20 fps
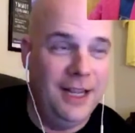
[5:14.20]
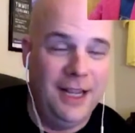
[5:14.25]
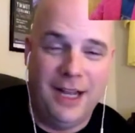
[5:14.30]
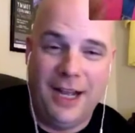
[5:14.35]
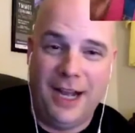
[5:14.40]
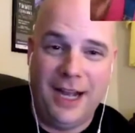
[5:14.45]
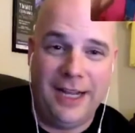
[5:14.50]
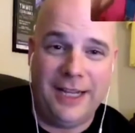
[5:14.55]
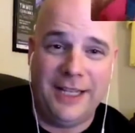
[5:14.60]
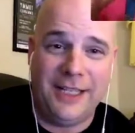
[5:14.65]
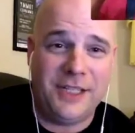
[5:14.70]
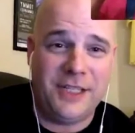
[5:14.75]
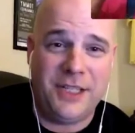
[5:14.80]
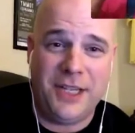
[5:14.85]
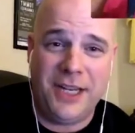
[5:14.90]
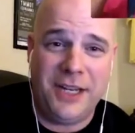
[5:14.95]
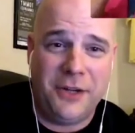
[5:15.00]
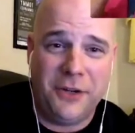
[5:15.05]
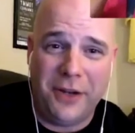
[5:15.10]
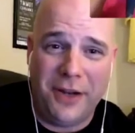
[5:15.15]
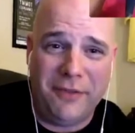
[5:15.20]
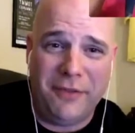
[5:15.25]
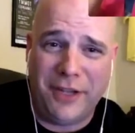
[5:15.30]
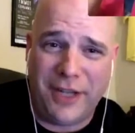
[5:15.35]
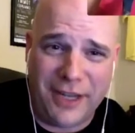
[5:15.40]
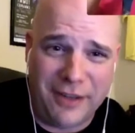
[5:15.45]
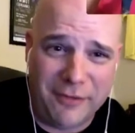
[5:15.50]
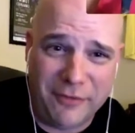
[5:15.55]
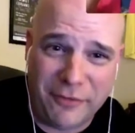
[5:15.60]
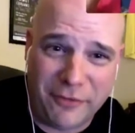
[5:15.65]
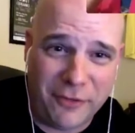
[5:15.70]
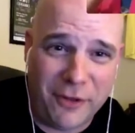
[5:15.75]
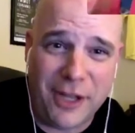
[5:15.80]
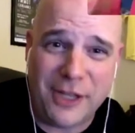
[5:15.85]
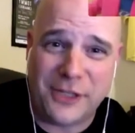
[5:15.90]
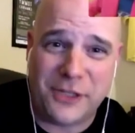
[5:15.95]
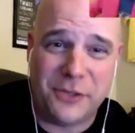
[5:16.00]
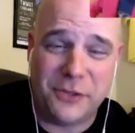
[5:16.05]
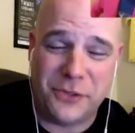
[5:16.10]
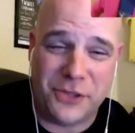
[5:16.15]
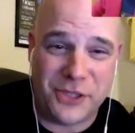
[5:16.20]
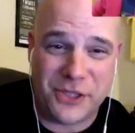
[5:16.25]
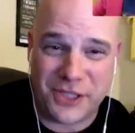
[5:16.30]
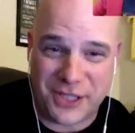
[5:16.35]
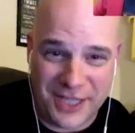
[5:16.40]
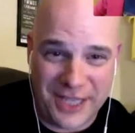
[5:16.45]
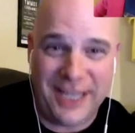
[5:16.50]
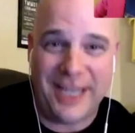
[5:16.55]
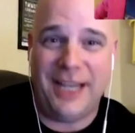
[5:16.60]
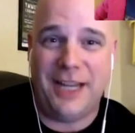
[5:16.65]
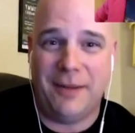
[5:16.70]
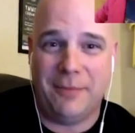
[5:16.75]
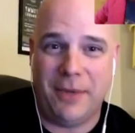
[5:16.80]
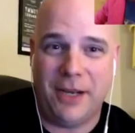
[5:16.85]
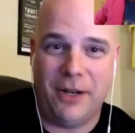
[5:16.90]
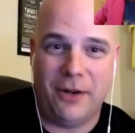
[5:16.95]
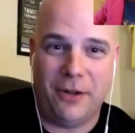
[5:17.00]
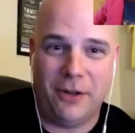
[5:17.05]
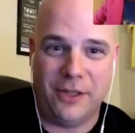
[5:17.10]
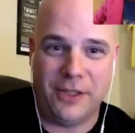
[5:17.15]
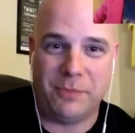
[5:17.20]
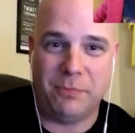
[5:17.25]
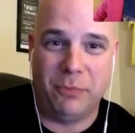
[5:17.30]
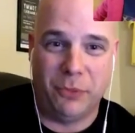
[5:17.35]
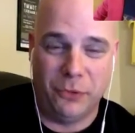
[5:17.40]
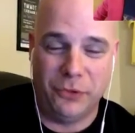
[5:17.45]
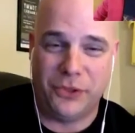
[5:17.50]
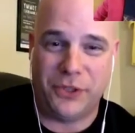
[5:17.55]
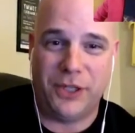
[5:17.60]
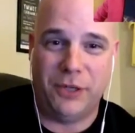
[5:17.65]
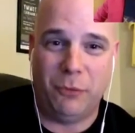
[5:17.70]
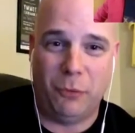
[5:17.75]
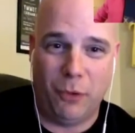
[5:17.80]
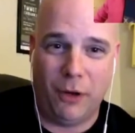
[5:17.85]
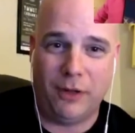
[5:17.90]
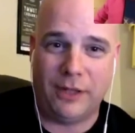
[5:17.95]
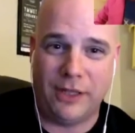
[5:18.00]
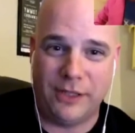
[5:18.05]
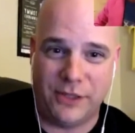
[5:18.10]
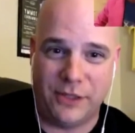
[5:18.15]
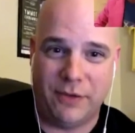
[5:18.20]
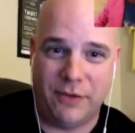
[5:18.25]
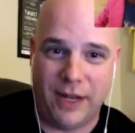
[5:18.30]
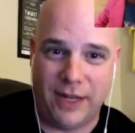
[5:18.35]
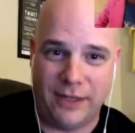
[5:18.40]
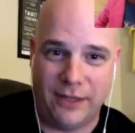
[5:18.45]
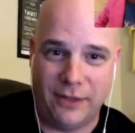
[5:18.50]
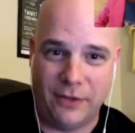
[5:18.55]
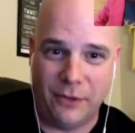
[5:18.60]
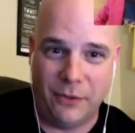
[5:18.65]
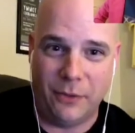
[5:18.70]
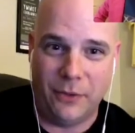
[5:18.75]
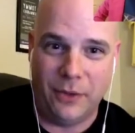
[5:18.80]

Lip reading: I could see you're even getting flustered just thinking about all this bullshit work that you've had to do.